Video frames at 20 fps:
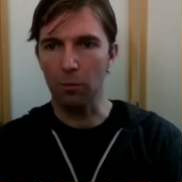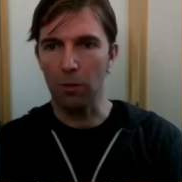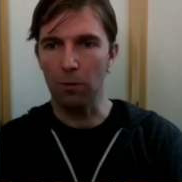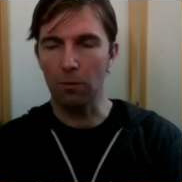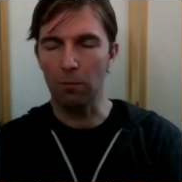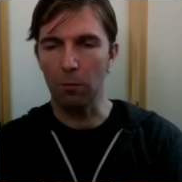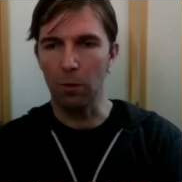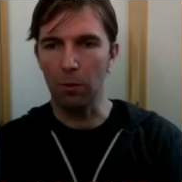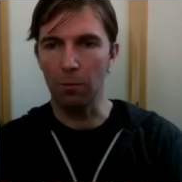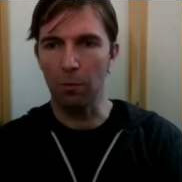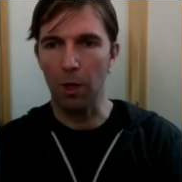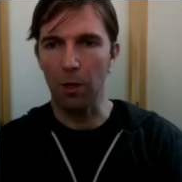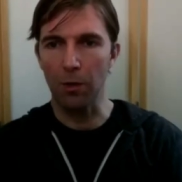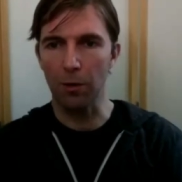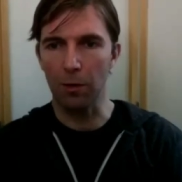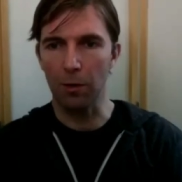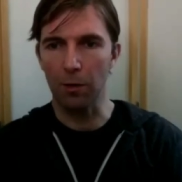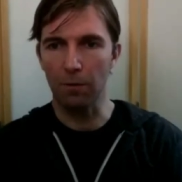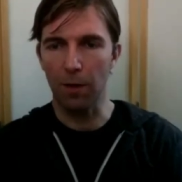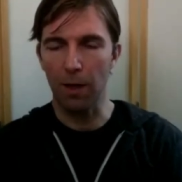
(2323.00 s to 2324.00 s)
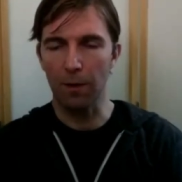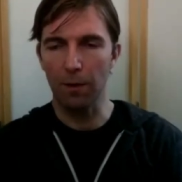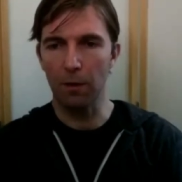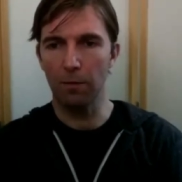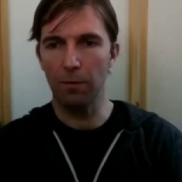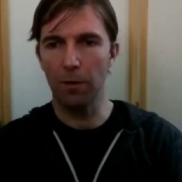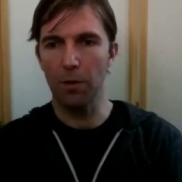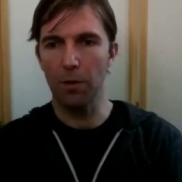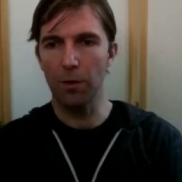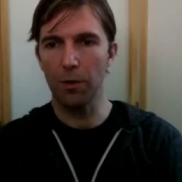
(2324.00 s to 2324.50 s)
would would partially define the
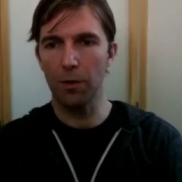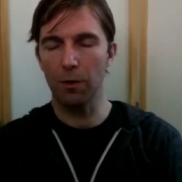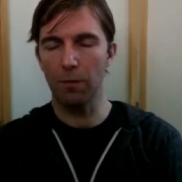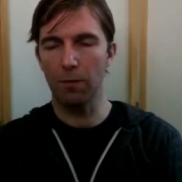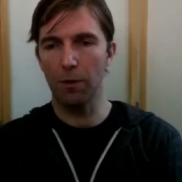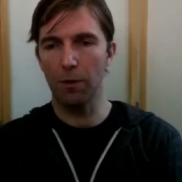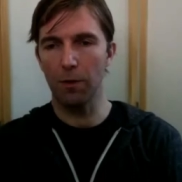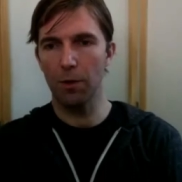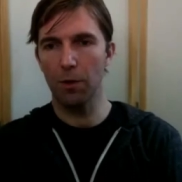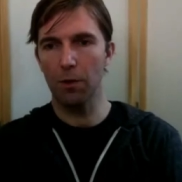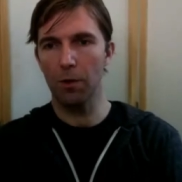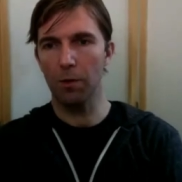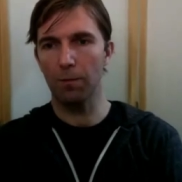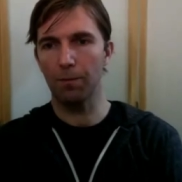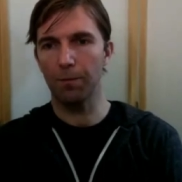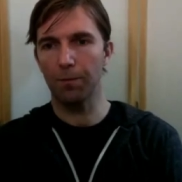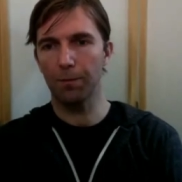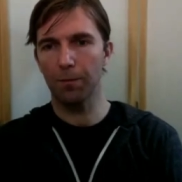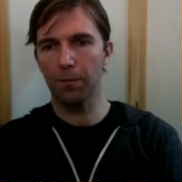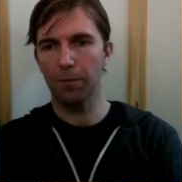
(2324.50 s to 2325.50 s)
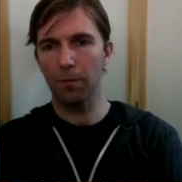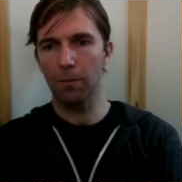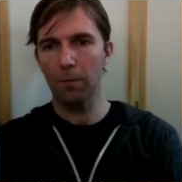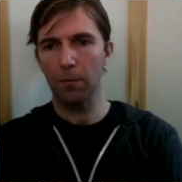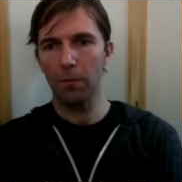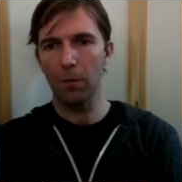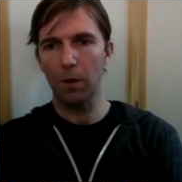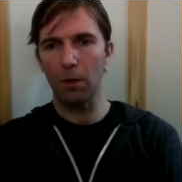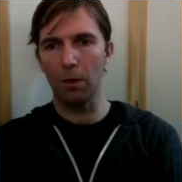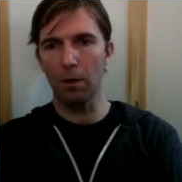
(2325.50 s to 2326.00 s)
efficiency of the system.
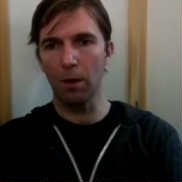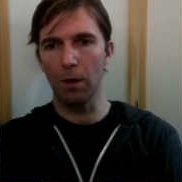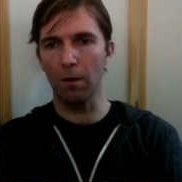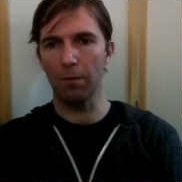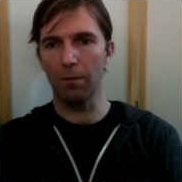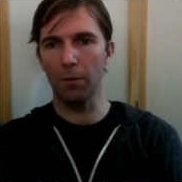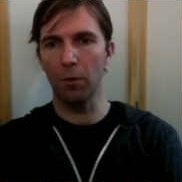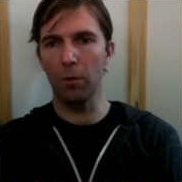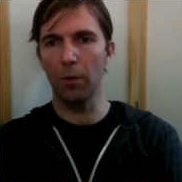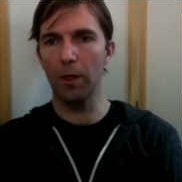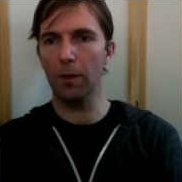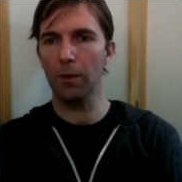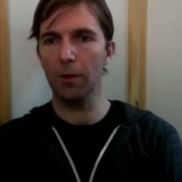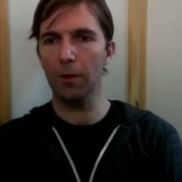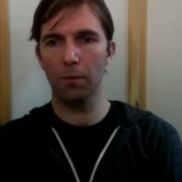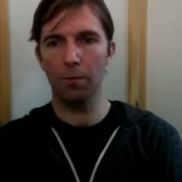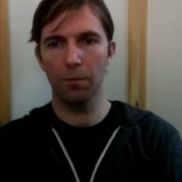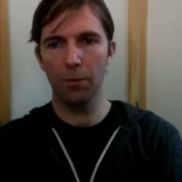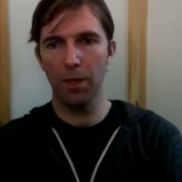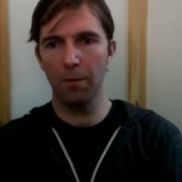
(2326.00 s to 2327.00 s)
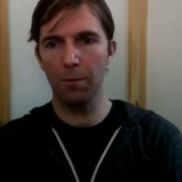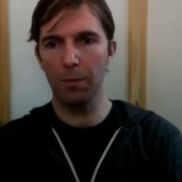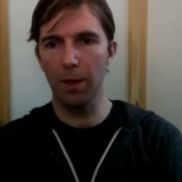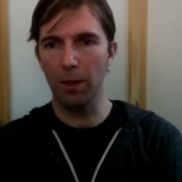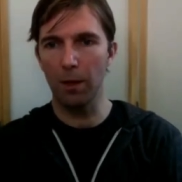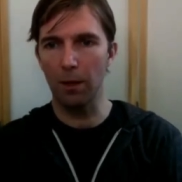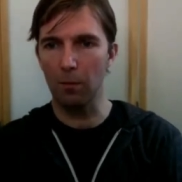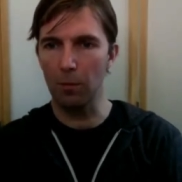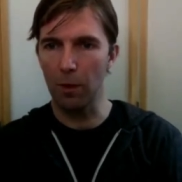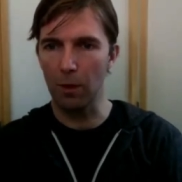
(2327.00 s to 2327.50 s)
Uh, fluidics, same
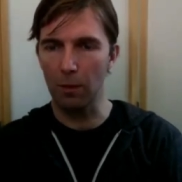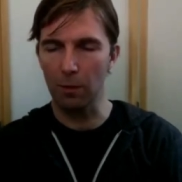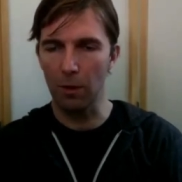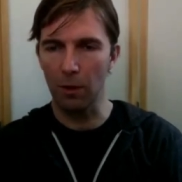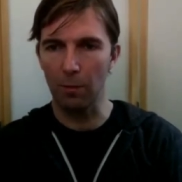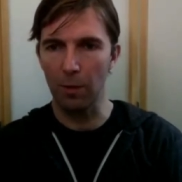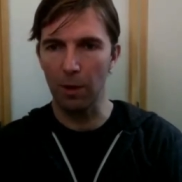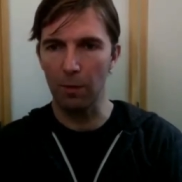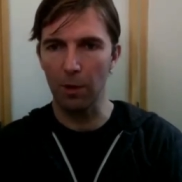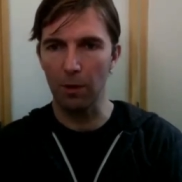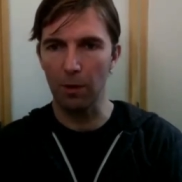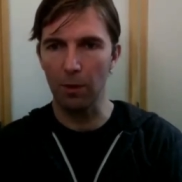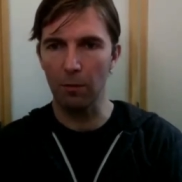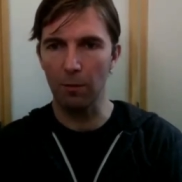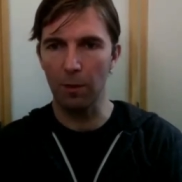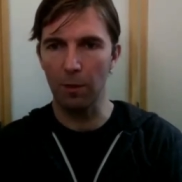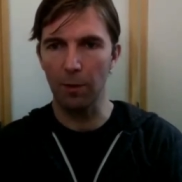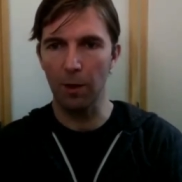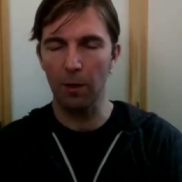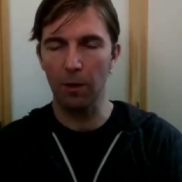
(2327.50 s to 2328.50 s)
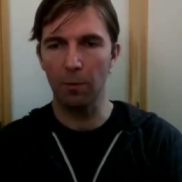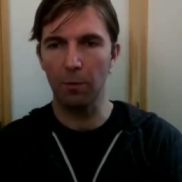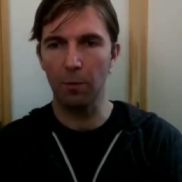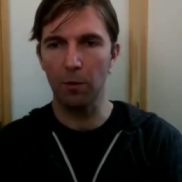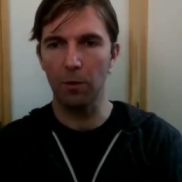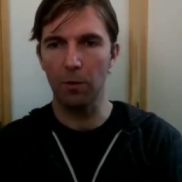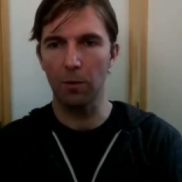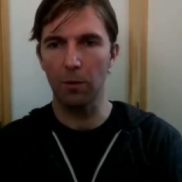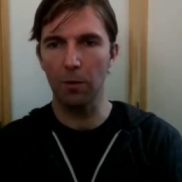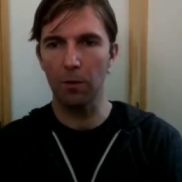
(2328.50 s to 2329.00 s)
thing, but you know maybe maybe a
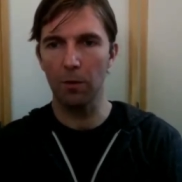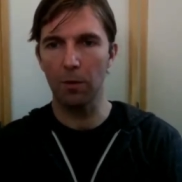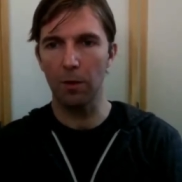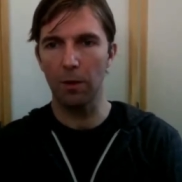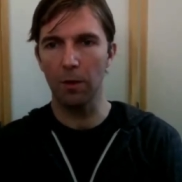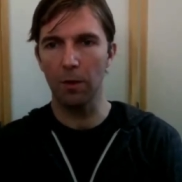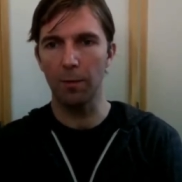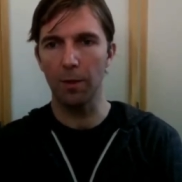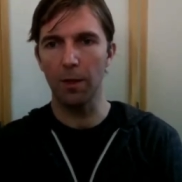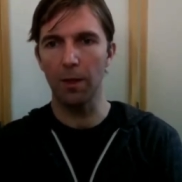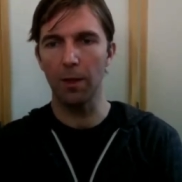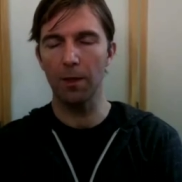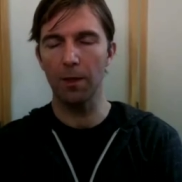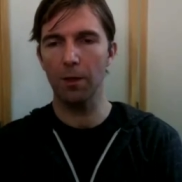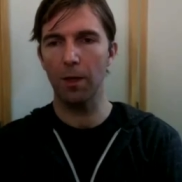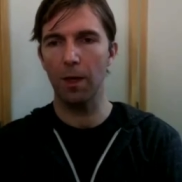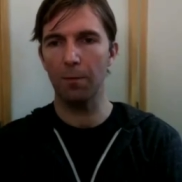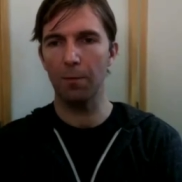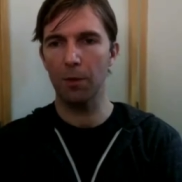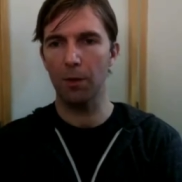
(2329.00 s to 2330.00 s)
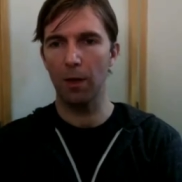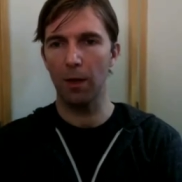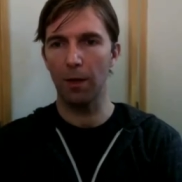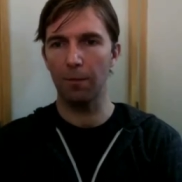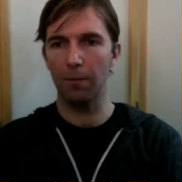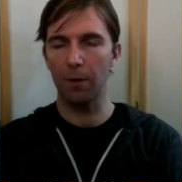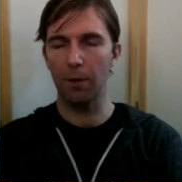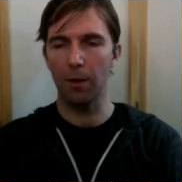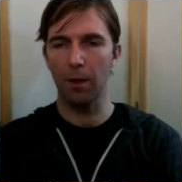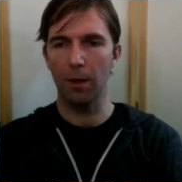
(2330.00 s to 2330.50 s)
couple intermediate steps I
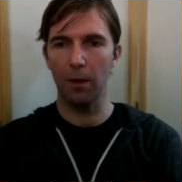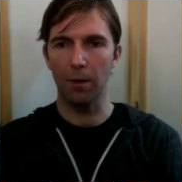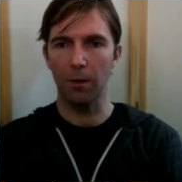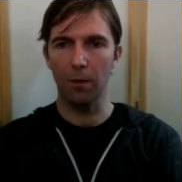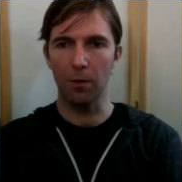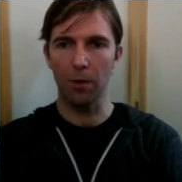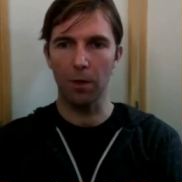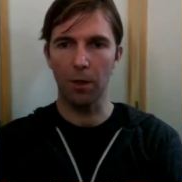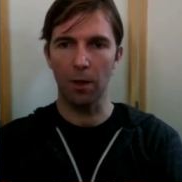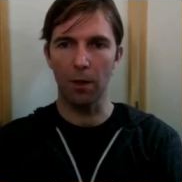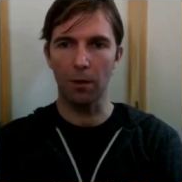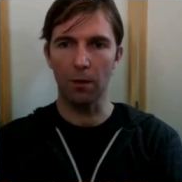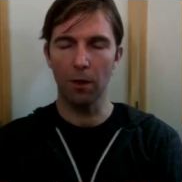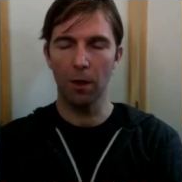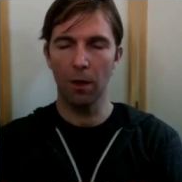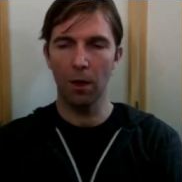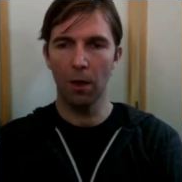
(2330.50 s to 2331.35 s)
have to then understand